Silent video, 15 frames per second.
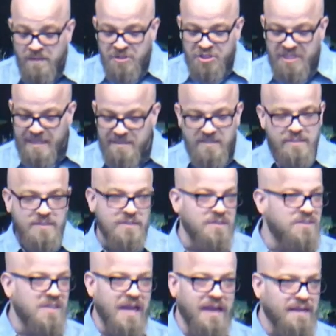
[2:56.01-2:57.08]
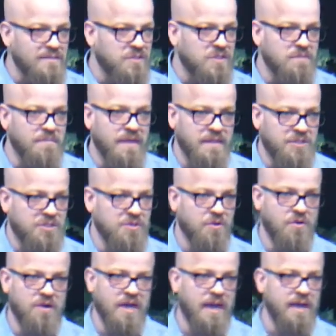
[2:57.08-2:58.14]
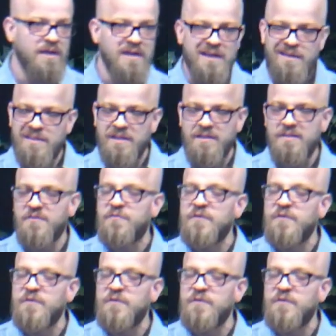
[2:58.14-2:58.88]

Jesus is taking some issue, okay? The, the